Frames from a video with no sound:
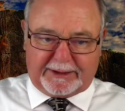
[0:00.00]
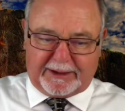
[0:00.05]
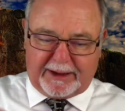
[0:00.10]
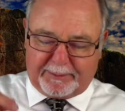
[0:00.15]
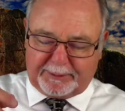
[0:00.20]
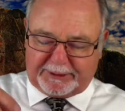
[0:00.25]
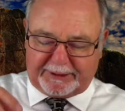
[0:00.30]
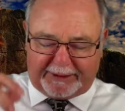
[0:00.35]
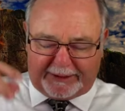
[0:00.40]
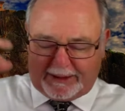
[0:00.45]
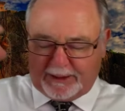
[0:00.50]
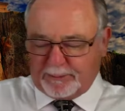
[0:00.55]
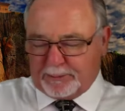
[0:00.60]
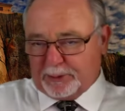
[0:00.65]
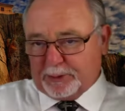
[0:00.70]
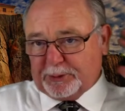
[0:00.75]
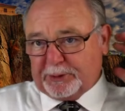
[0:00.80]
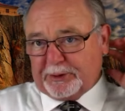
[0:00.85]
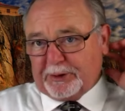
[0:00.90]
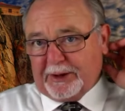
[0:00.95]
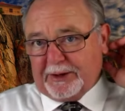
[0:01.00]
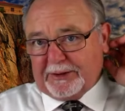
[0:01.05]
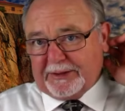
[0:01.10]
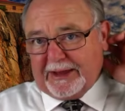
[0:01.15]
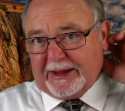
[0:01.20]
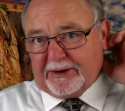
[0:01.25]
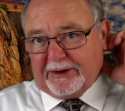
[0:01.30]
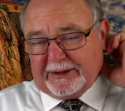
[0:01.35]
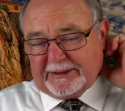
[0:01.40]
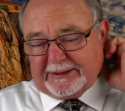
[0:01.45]
the Hebrew and all
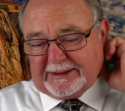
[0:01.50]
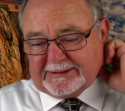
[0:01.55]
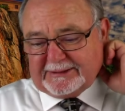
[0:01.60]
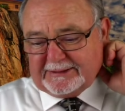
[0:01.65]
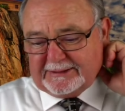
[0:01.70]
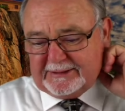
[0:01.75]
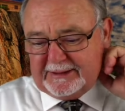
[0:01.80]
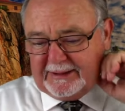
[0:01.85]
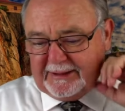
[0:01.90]
that on this.